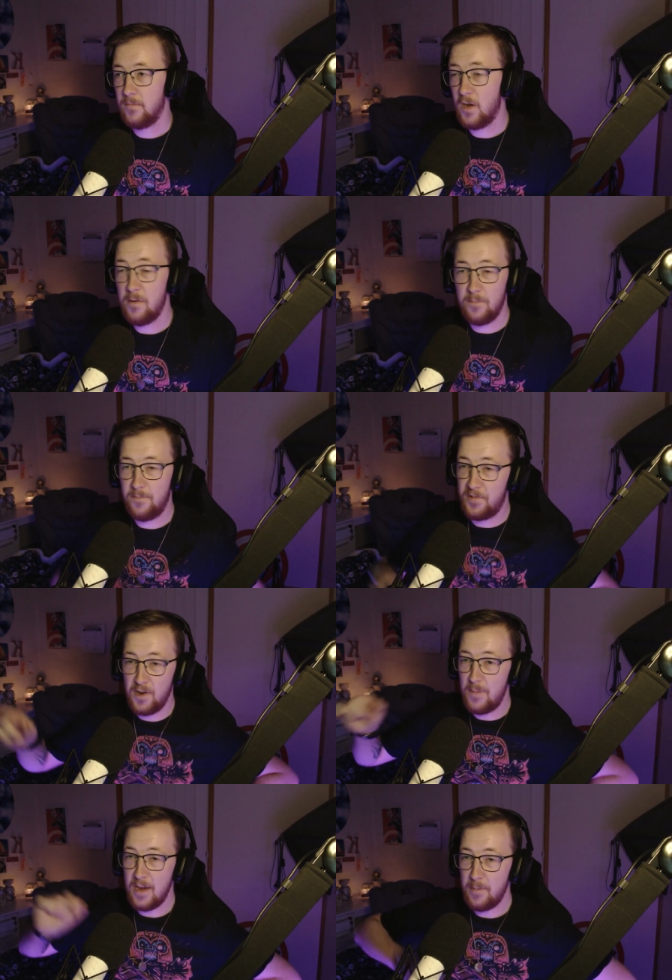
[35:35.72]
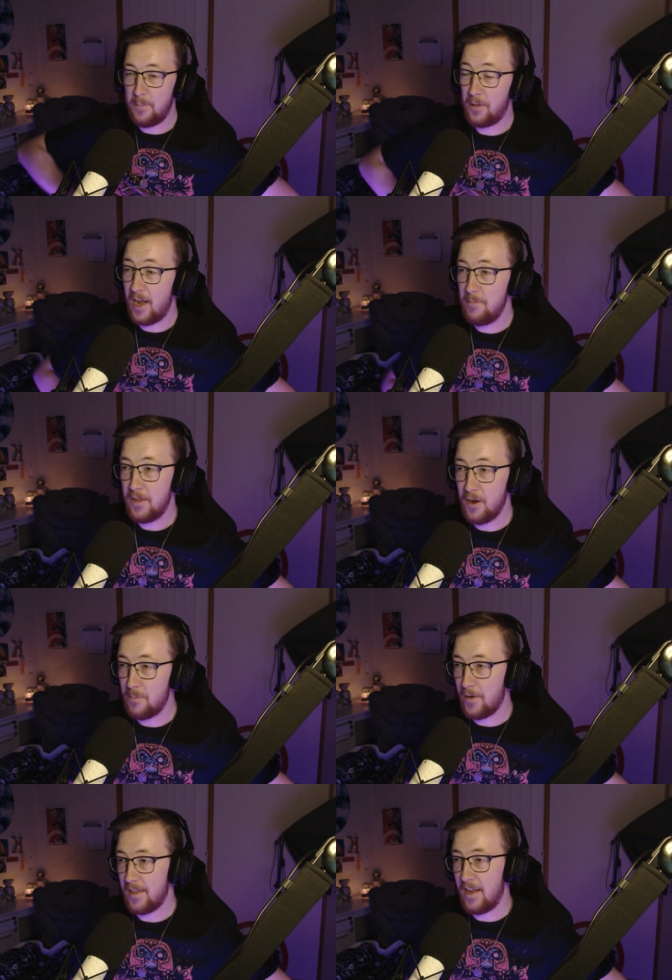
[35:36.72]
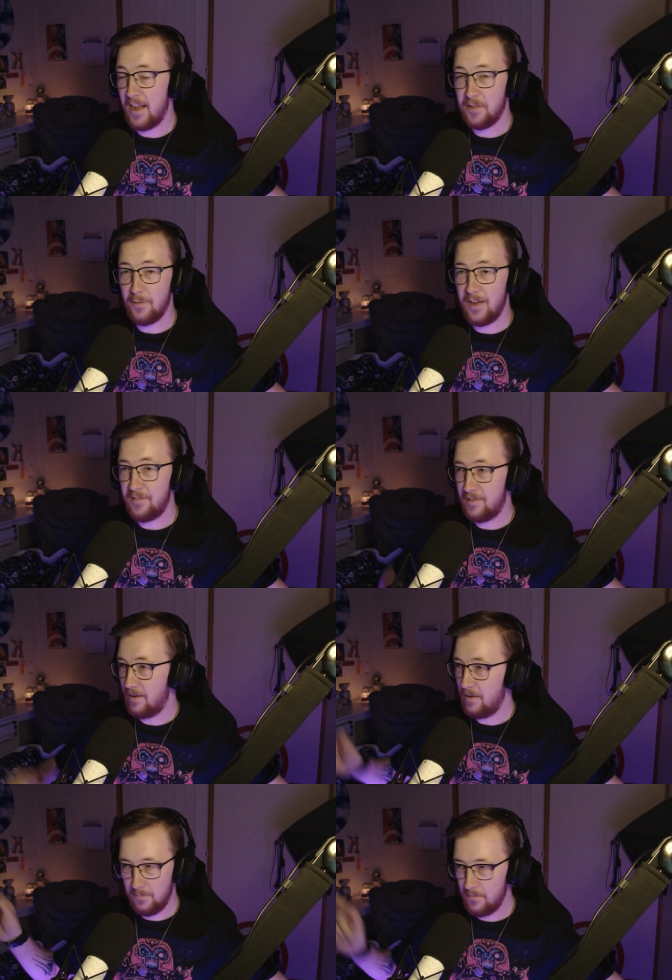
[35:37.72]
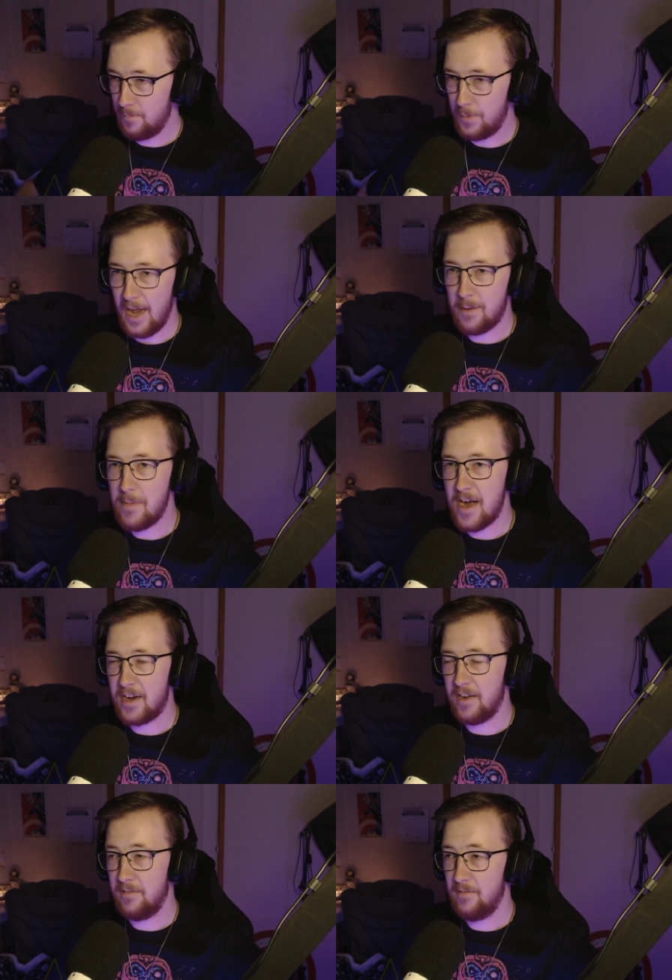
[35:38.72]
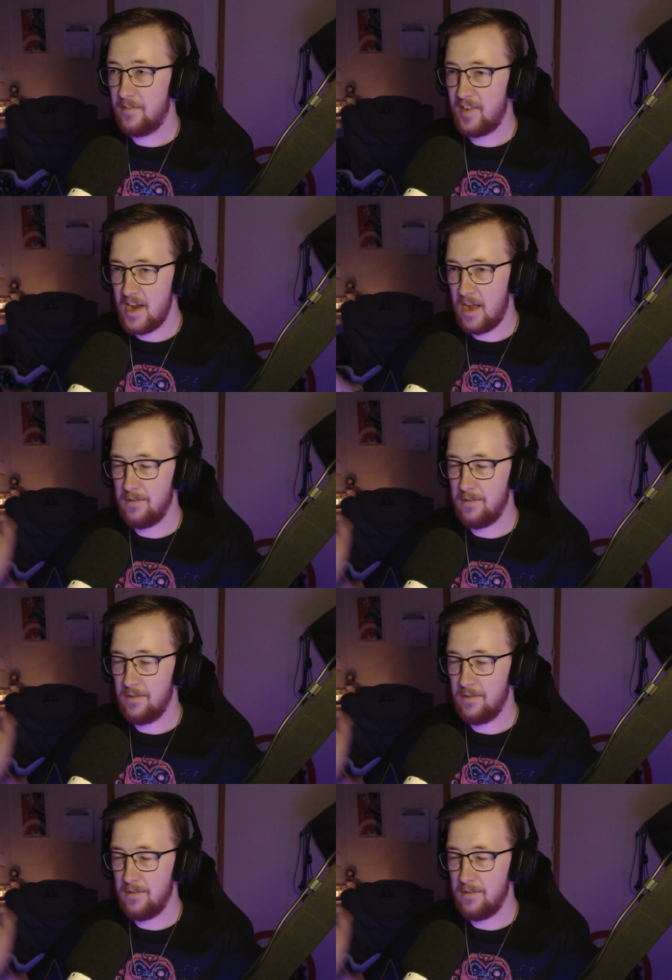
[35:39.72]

Oh, she better be playing with her brother, otherwise, black market. See ya.